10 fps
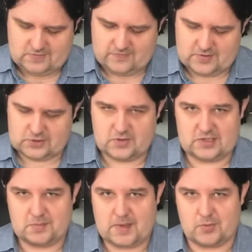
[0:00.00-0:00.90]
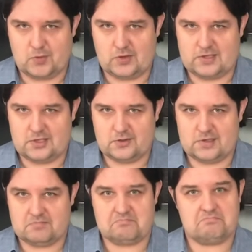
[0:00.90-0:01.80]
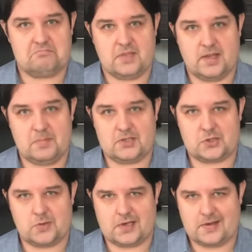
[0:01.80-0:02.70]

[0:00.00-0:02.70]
fresh rice paper roll into it and munch away.